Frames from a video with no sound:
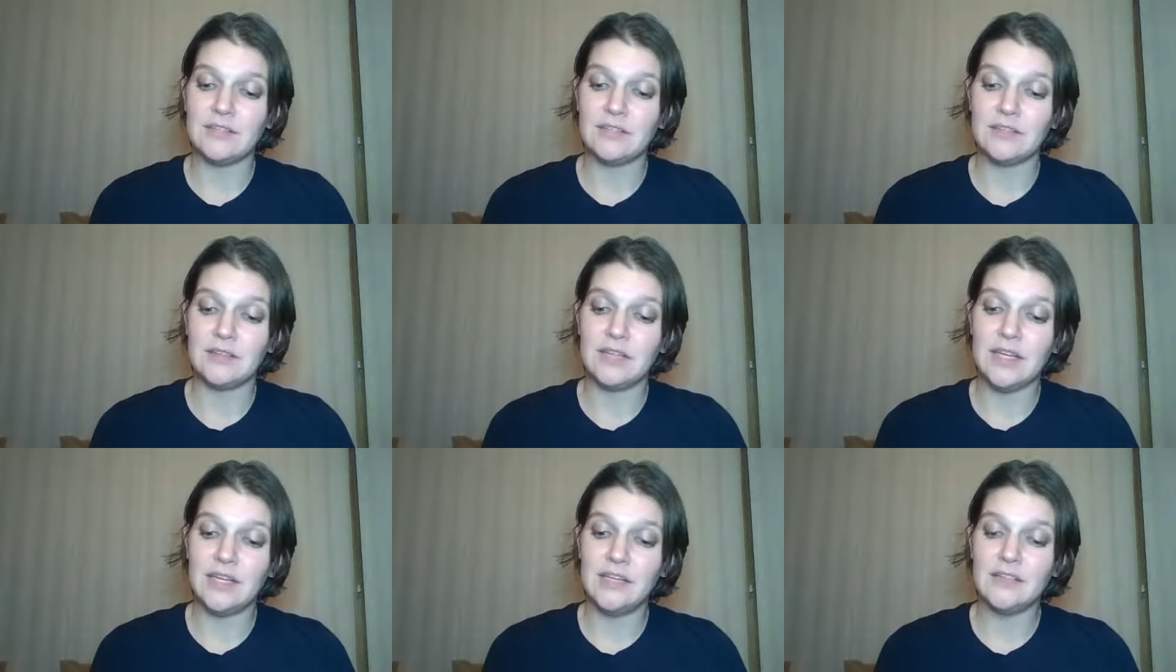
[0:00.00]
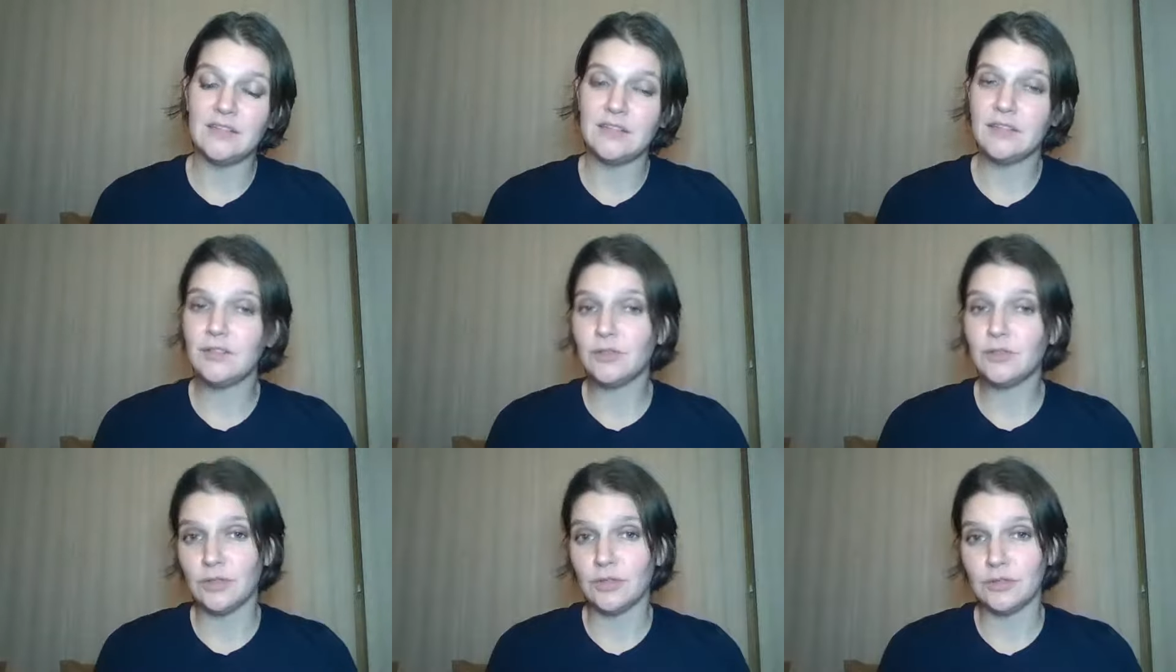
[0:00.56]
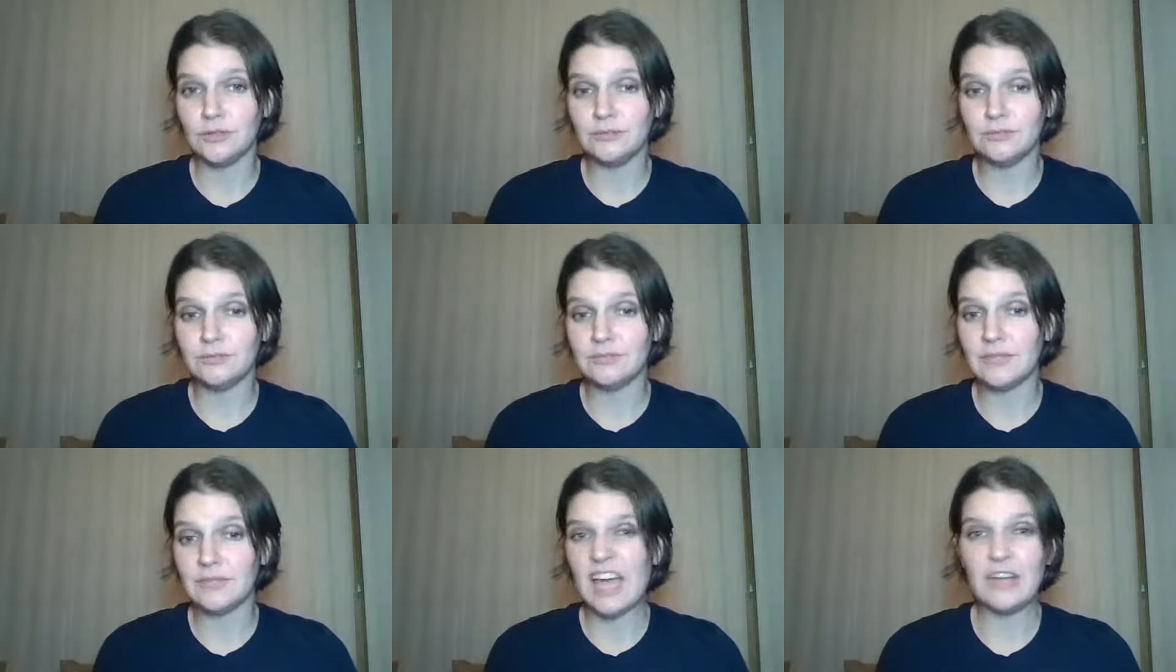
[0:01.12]
Lady Scleral,
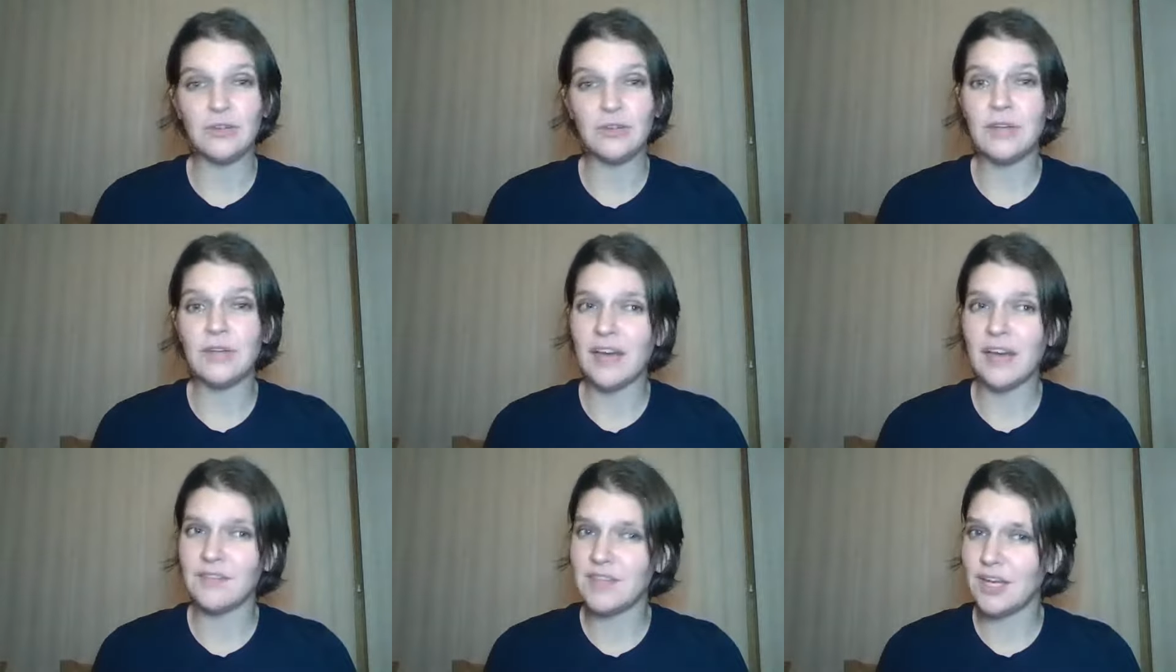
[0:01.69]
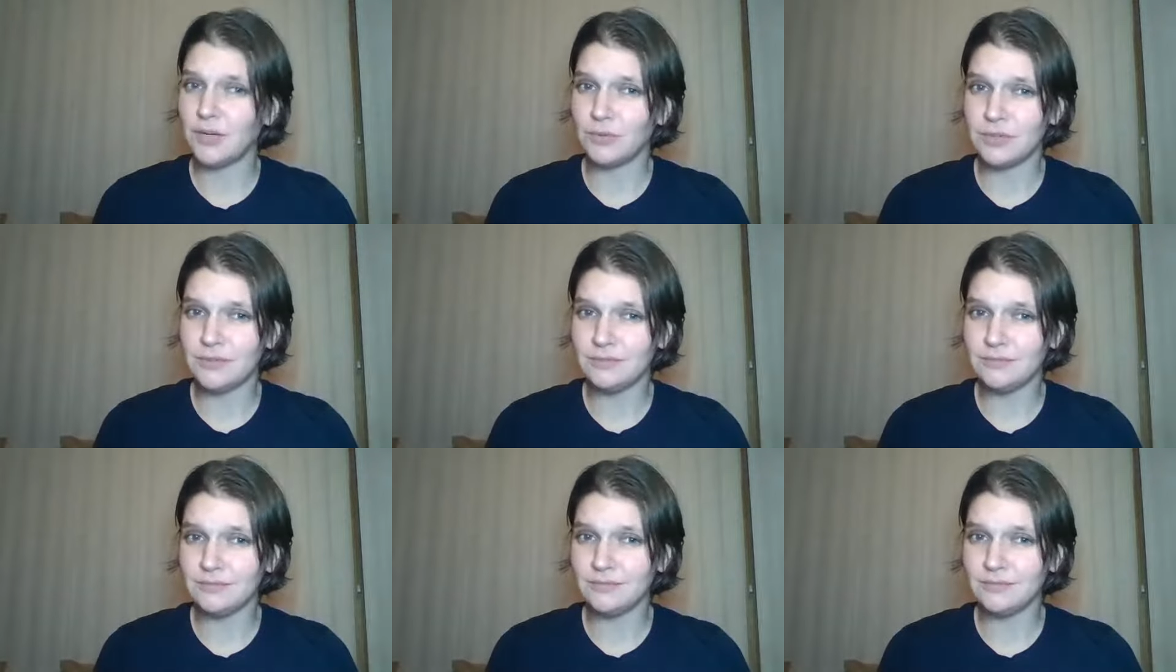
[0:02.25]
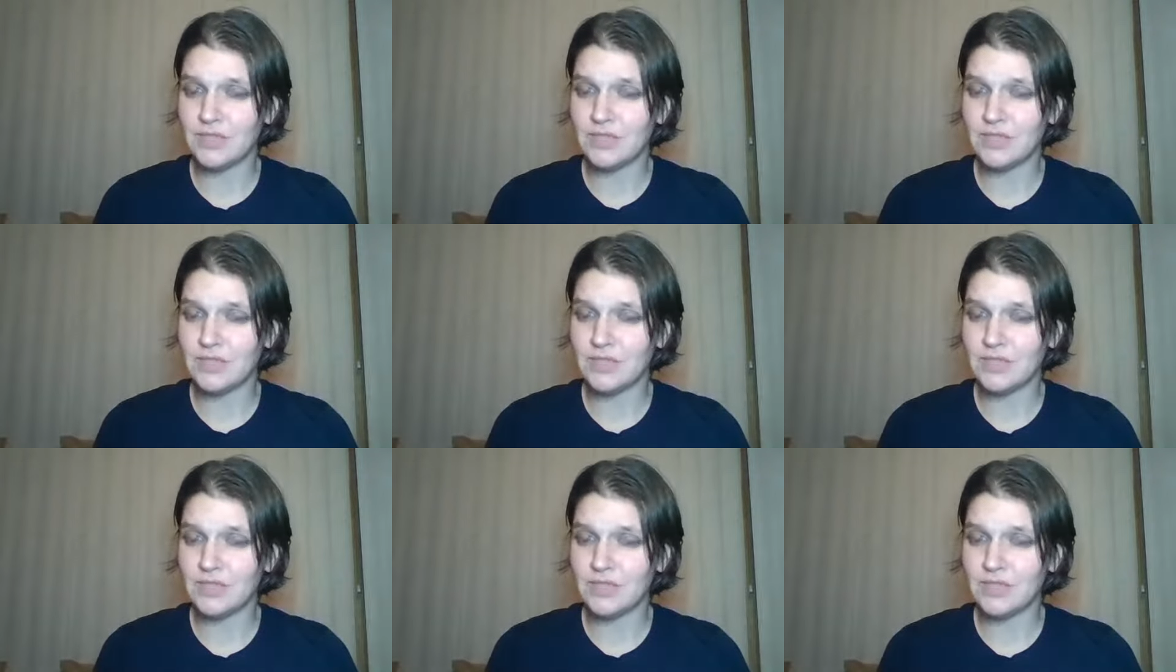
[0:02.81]
I don't have that one,